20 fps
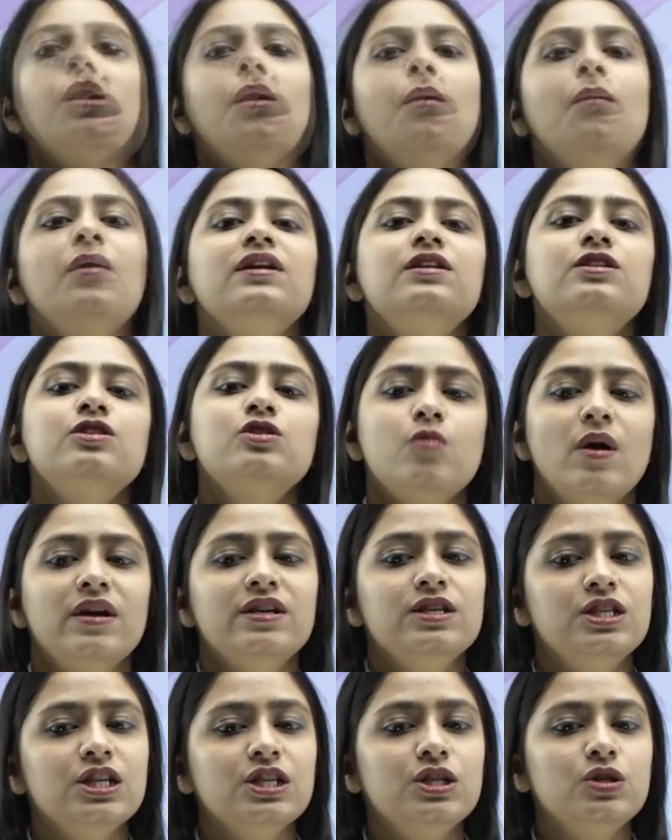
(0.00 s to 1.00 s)
With
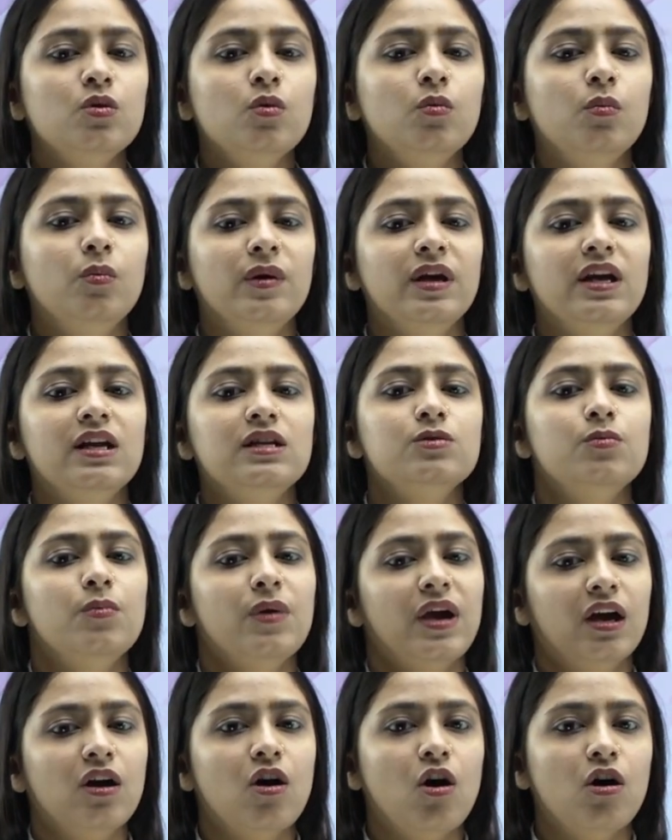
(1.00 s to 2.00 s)
22 wheeled
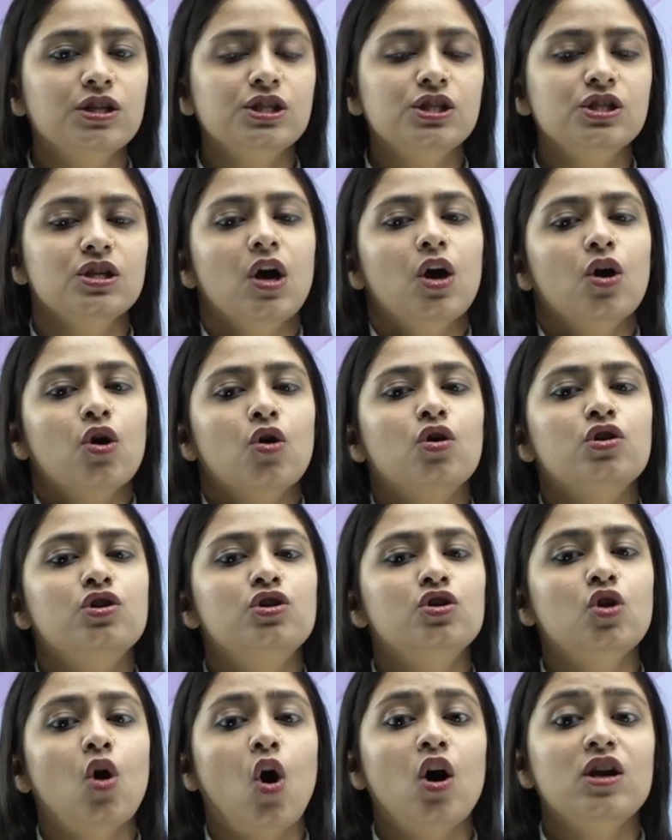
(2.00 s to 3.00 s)
wagons could
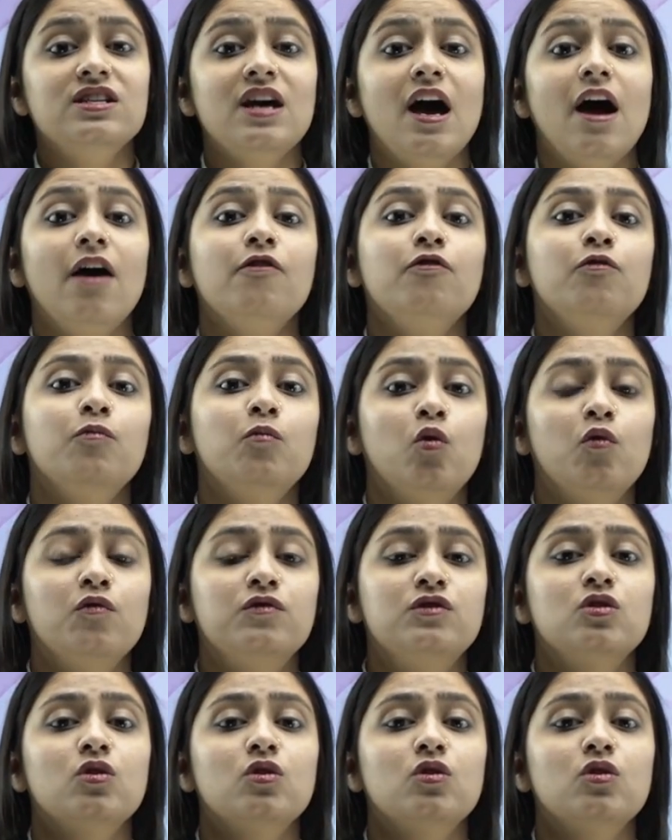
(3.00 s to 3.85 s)
not have moved.